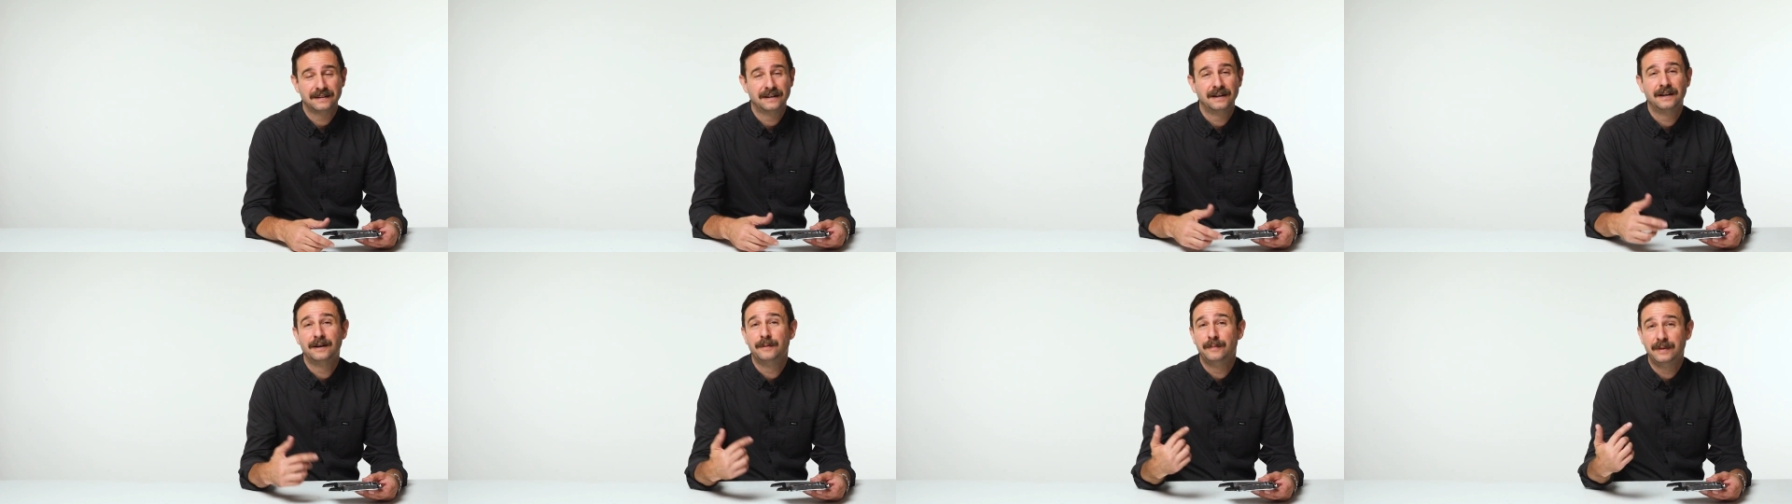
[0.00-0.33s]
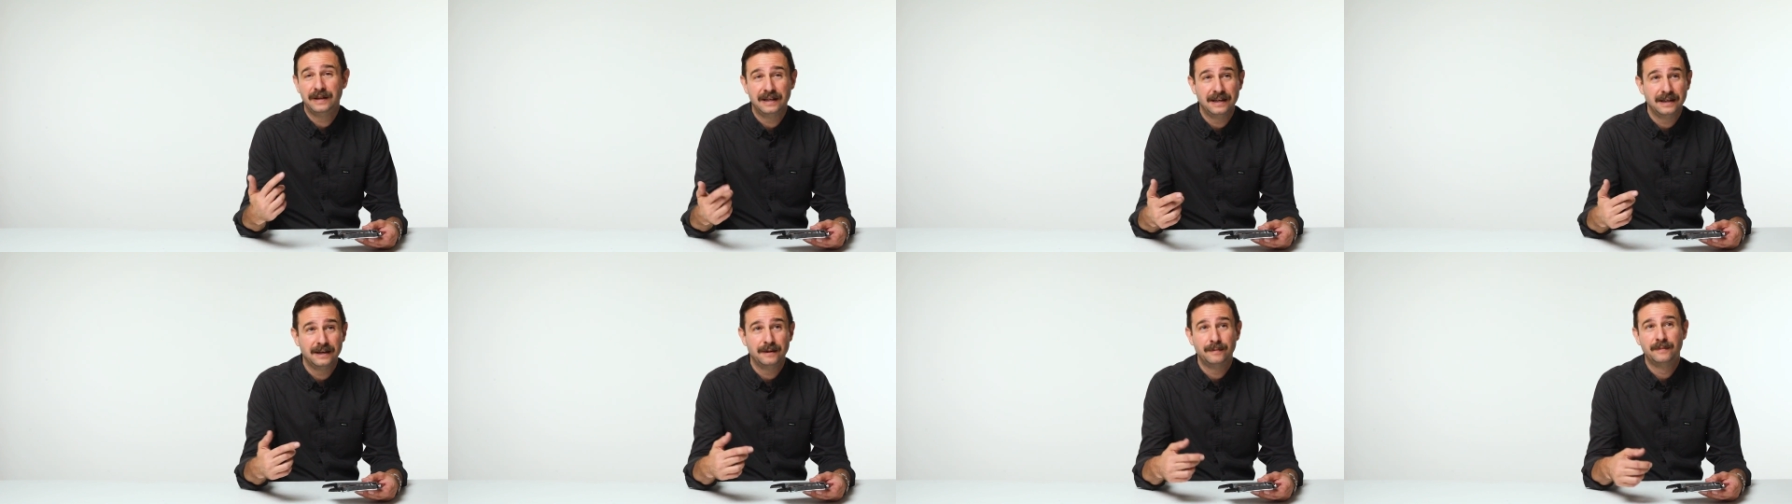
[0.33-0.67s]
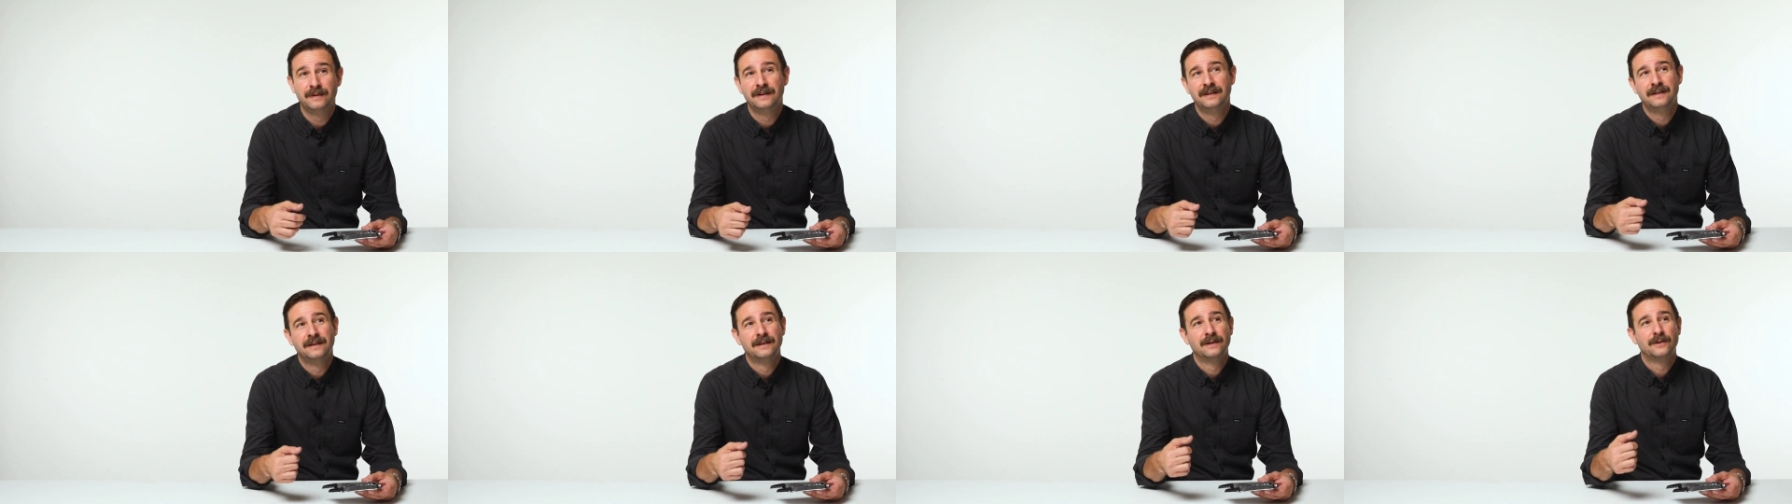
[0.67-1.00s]
Habib,
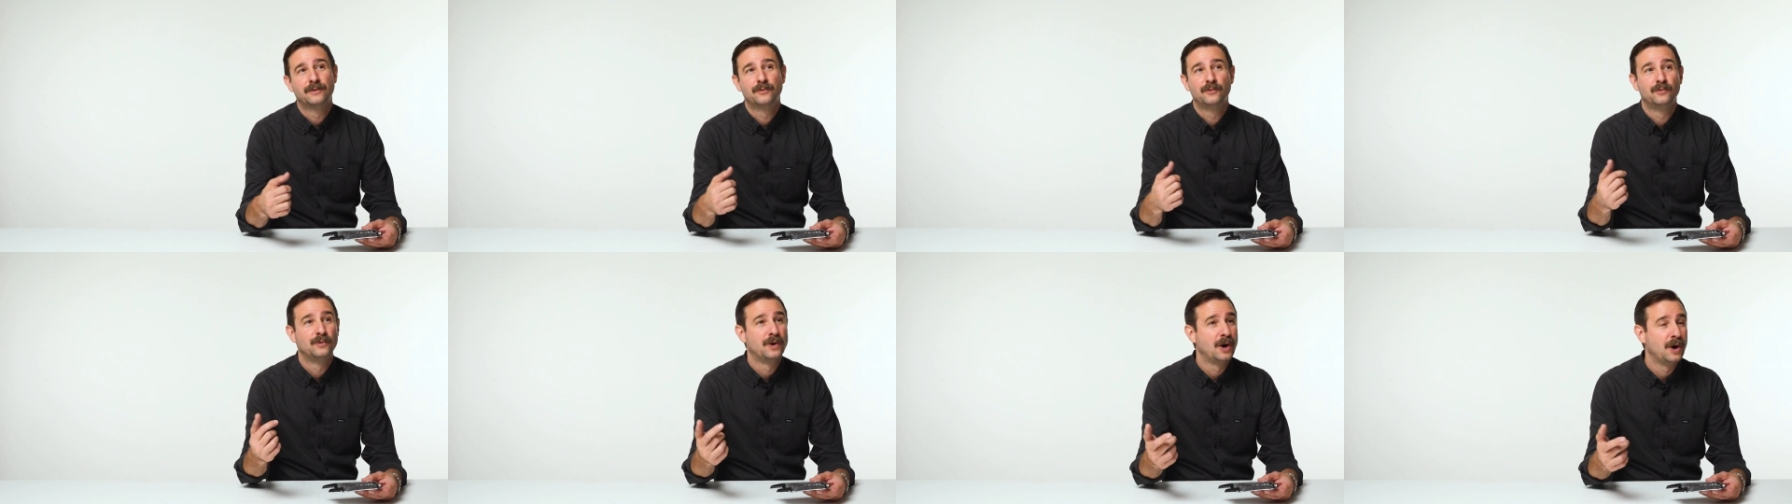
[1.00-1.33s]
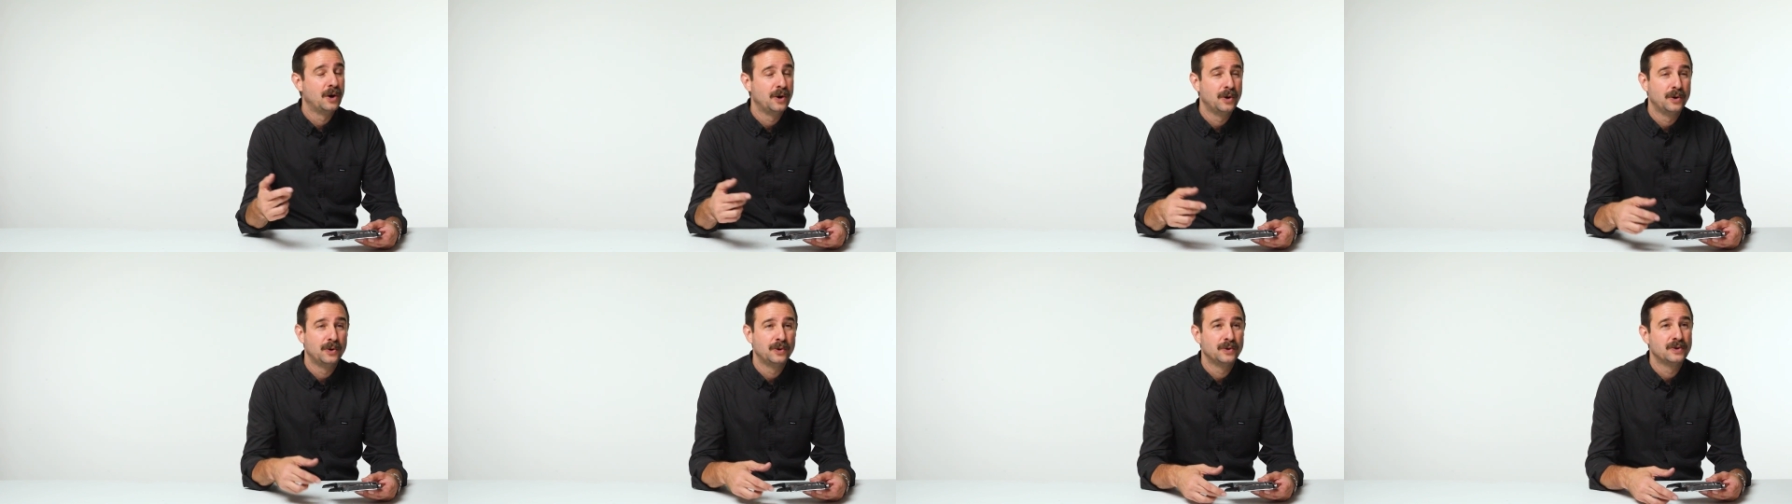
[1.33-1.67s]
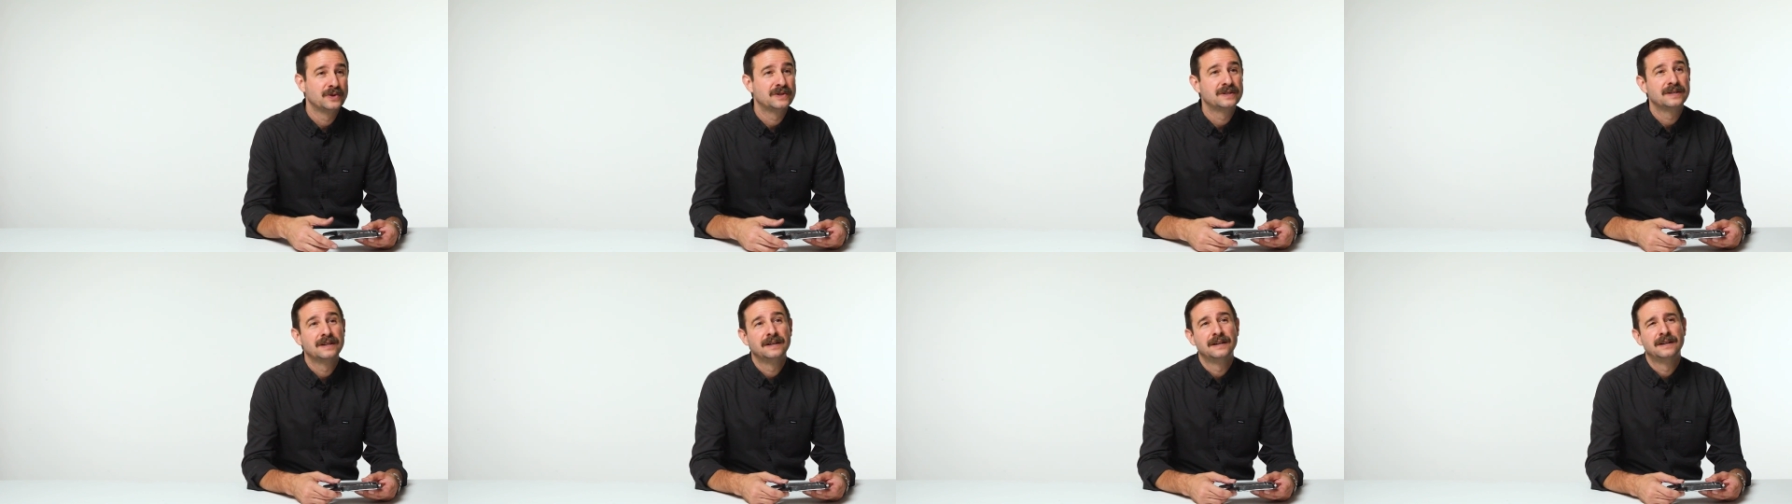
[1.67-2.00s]

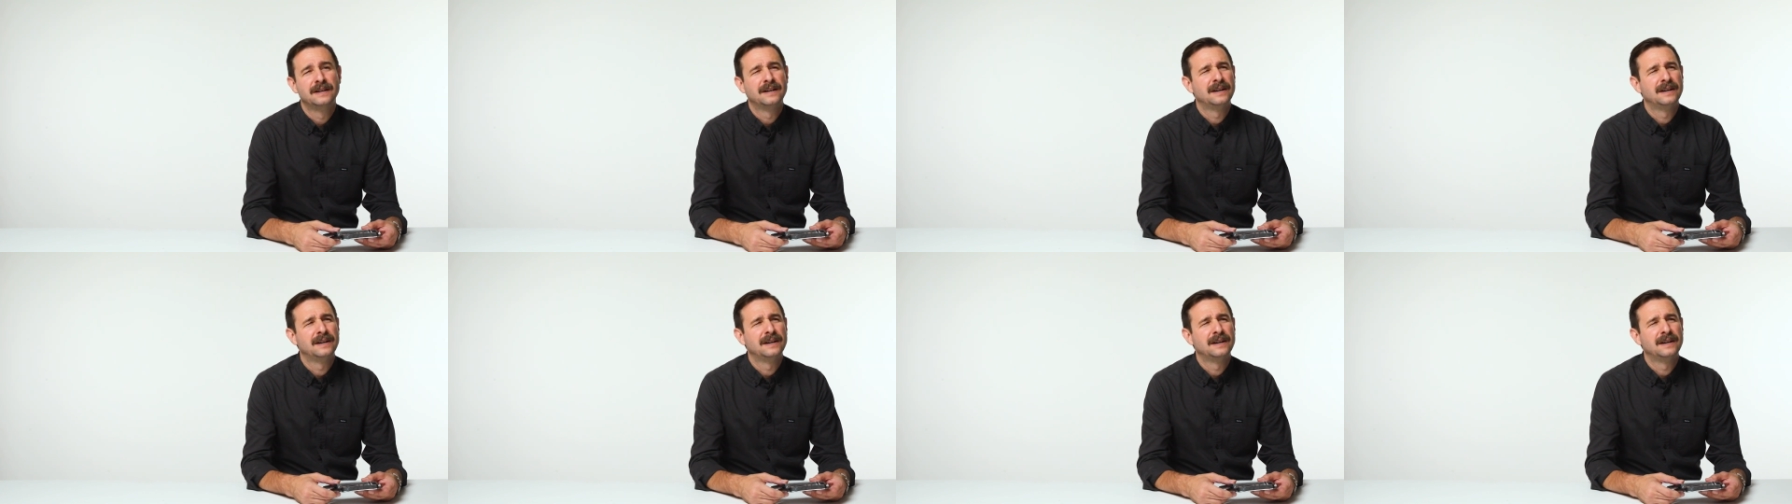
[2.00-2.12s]
Rose,